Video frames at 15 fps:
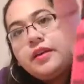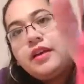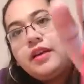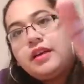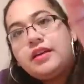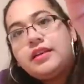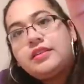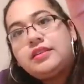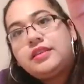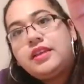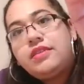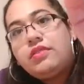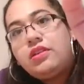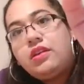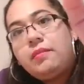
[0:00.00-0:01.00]
Because
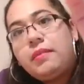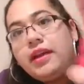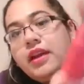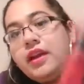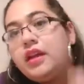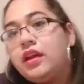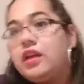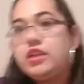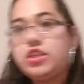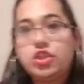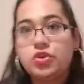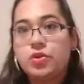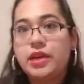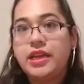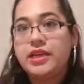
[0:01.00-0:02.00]
even though my hair is
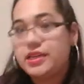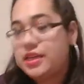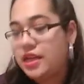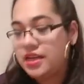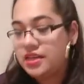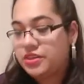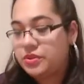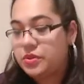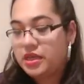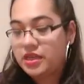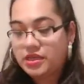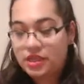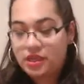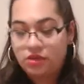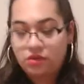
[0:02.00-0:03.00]
straight, I do
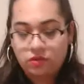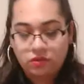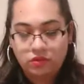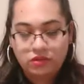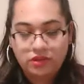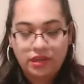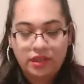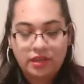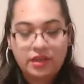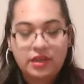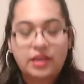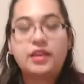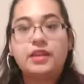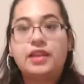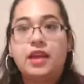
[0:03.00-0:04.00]
get tangles and
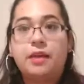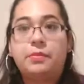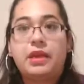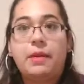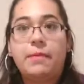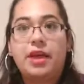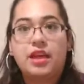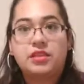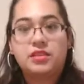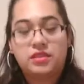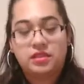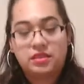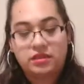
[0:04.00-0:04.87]
it can be a mess.